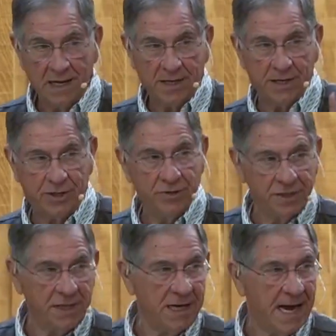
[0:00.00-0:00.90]
Did you
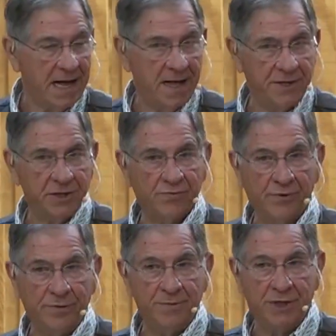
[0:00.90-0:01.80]
see how this
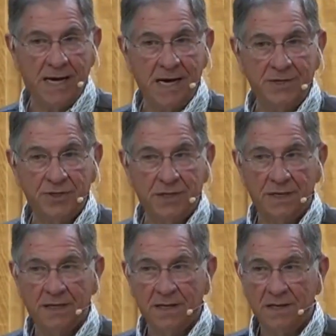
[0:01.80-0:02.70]
room changed
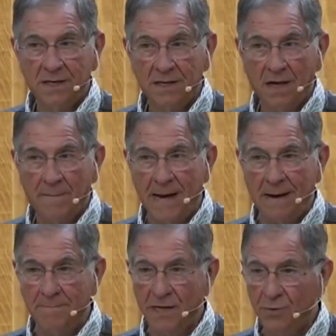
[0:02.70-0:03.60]

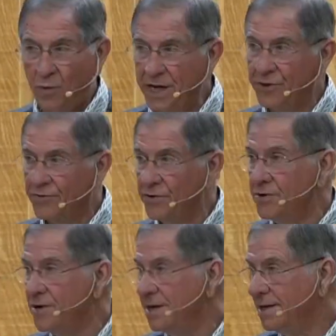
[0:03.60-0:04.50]
about midway
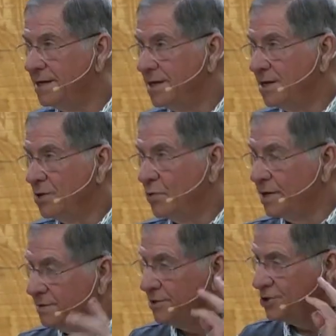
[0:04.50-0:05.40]
through
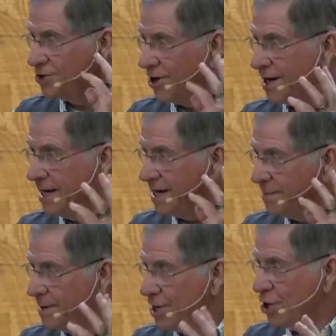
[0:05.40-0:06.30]
when you started
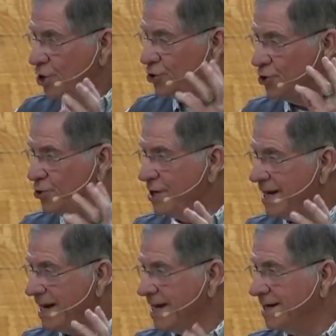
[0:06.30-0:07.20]

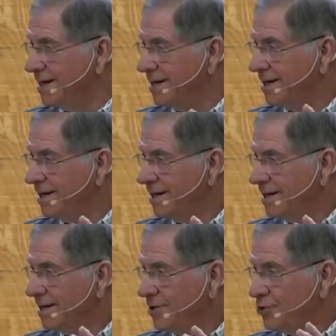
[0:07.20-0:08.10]
tuning in
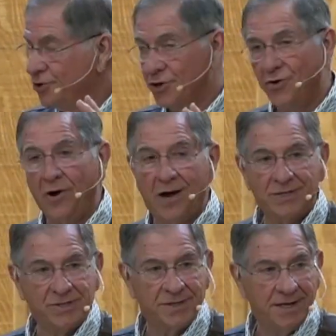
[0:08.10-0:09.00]
to the
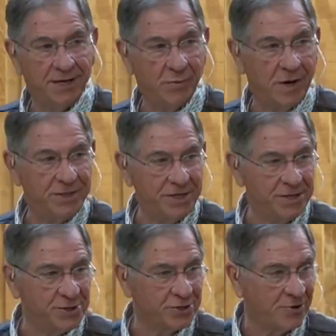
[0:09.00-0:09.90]
cross and to what
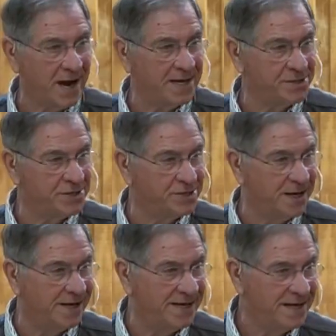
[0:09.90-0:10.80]
Jesus Christ has
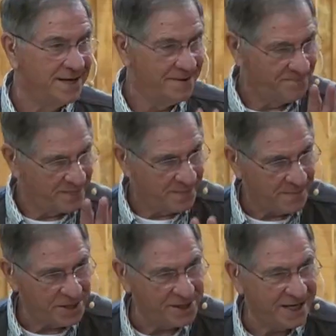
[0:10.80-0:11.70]
done?
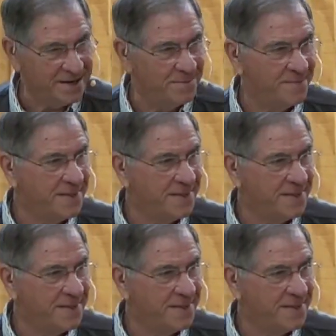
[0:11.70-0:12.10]
Be seated.